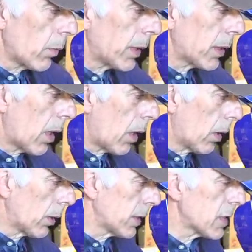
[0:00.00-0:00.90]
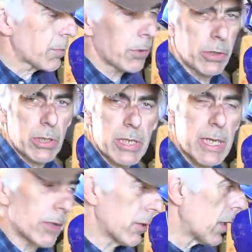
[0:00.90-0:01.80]
with all these products
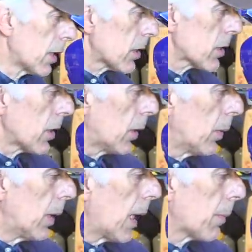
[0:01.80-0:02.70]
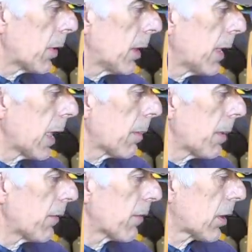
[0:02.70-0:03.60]
here. So I'm going to take a
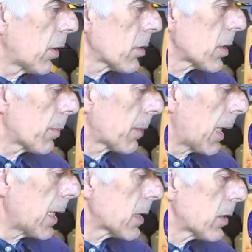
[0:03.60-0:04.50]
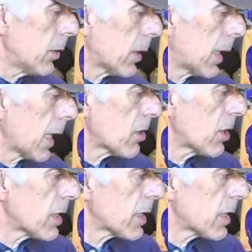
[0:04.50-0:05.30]
bit of a close-up, guys, so you can actually